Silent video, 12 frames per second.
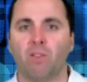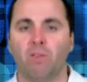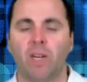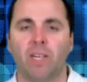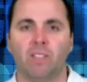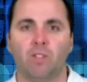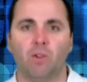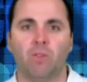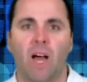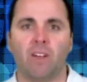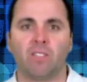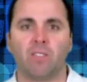three of the
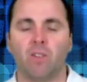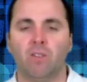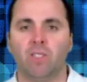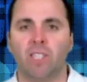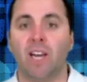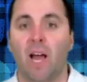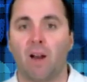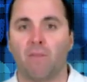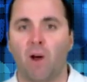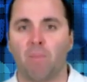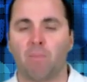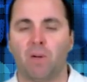2013
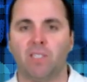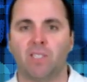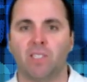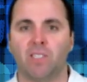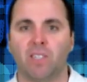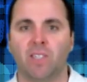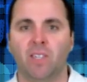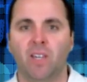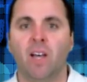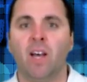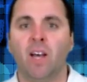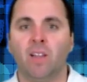NFL preseason
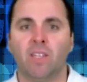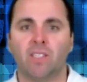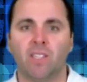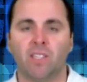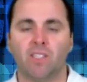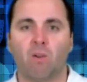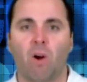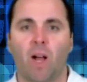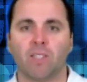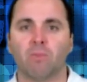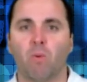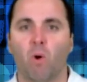this is
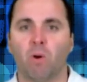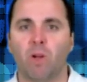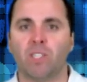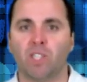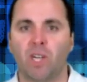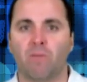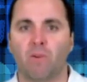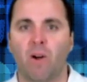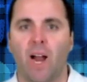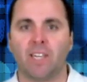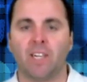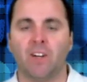Across the Board with Jeff
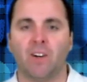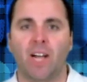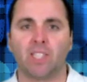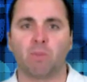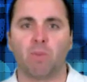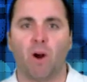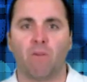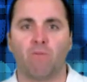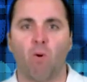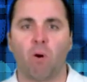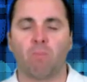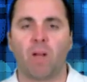Grant here at
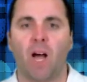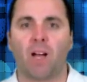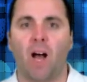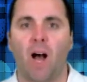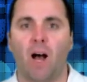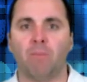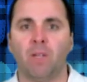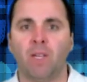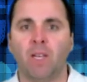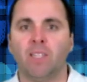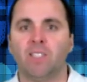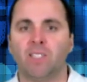SBRForum.com.
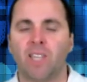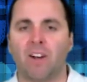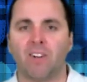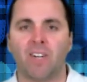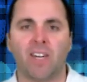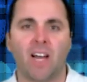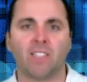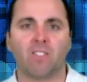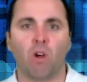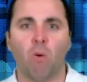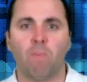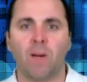Saturday night's
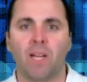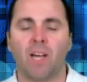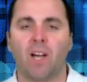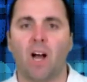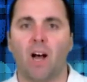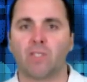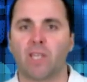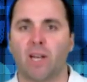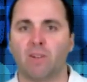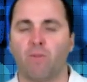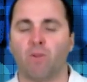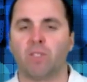opening kickoff
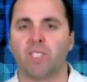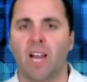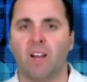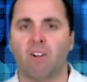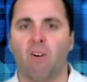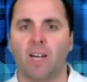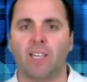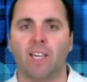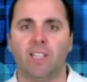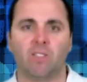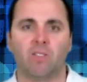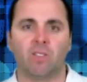scheduled for 10 o'clock
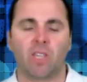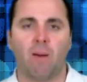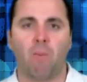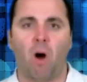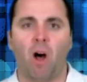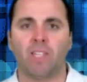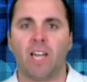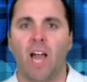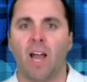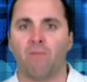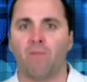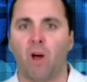Eastern Time on the
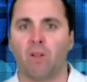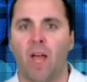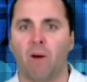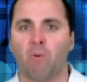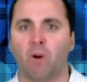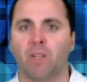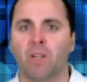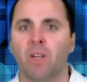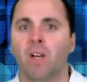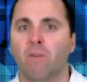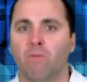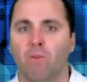NFL Network
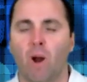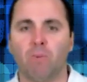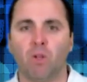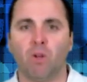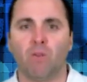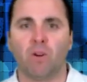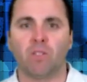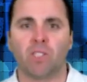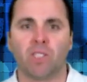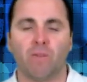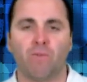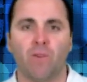from
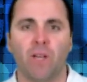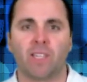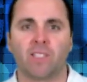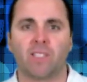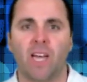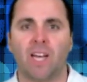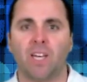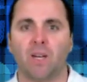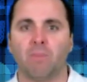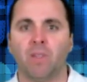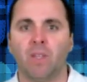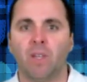University of Phoenix
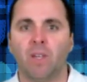Stadium.